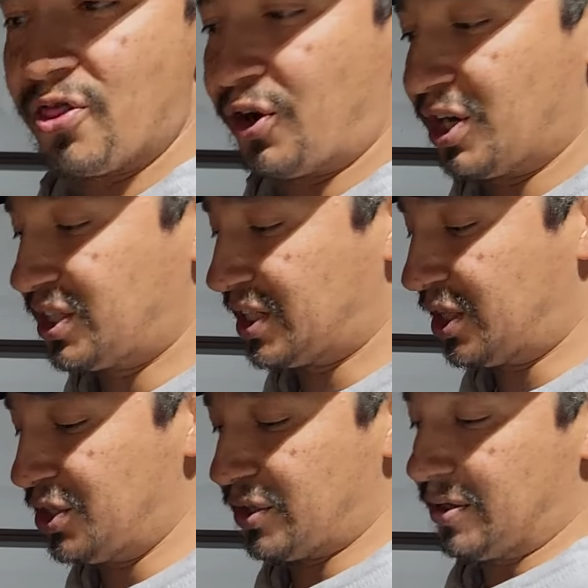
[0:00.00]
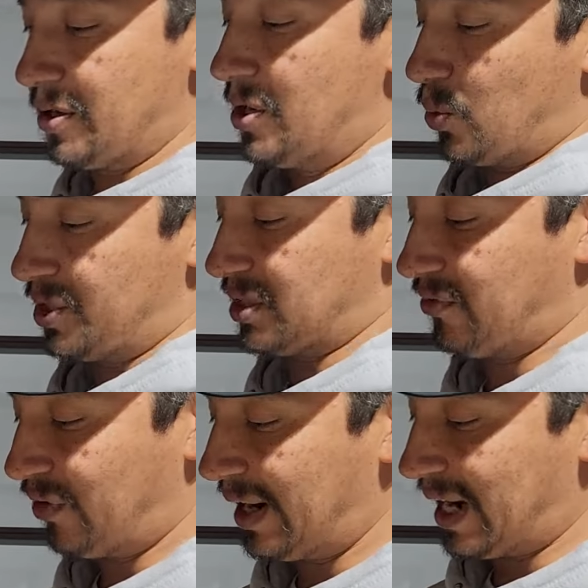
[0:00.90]
3600, which is a
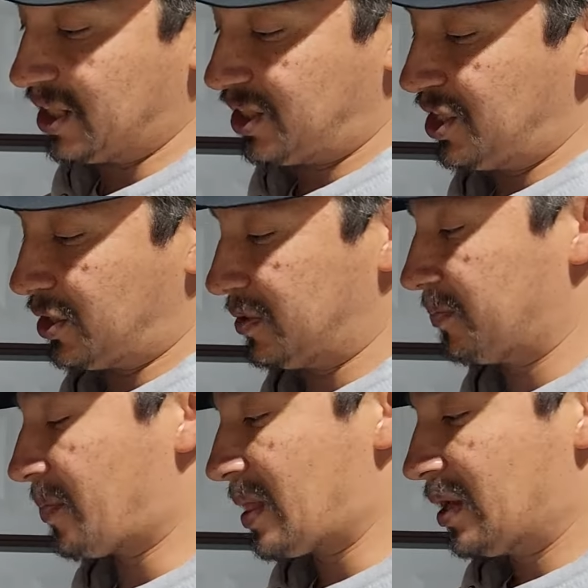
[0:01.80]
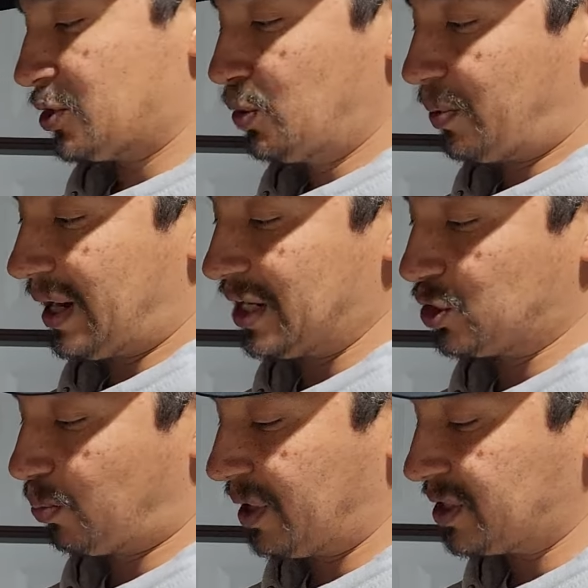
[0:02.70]
very nice t-shirt. Super nice
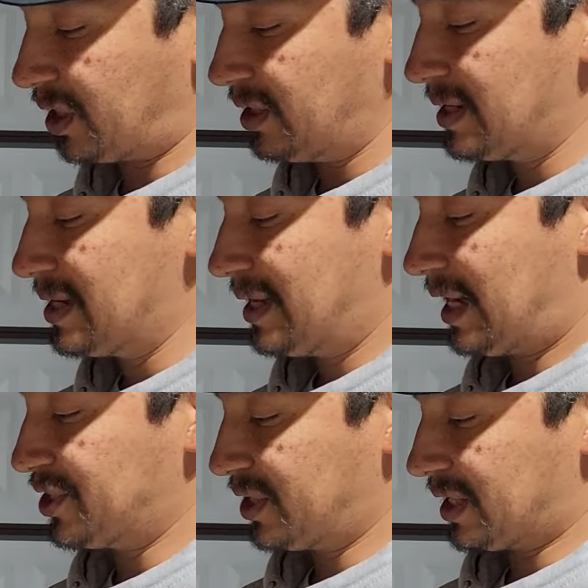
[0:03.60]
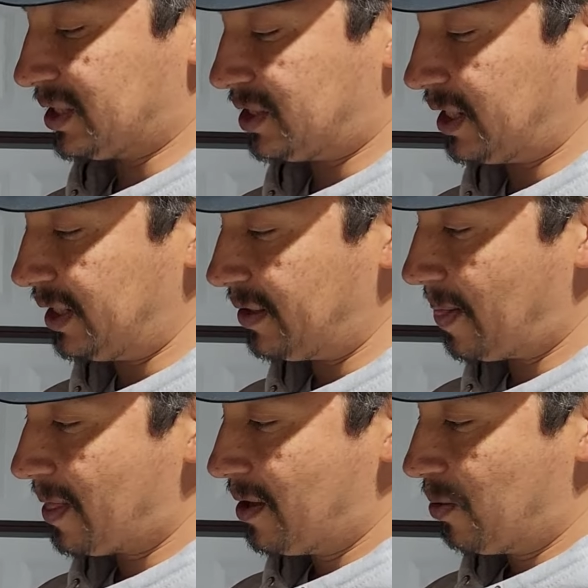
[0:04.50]
to print on. As you can see,
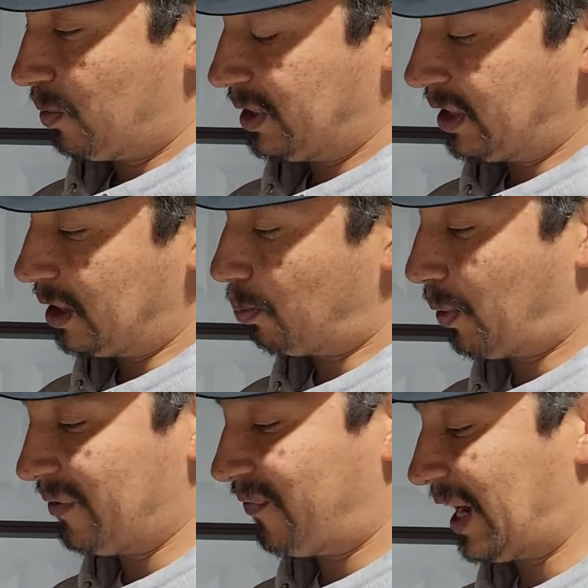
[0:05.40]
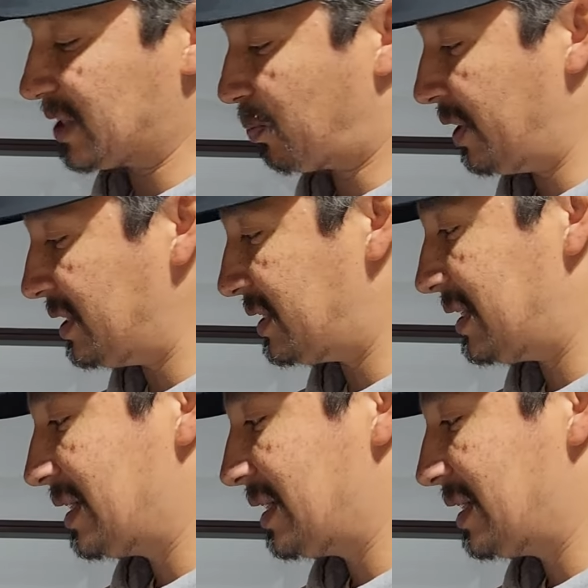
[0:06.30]
we did a flash print.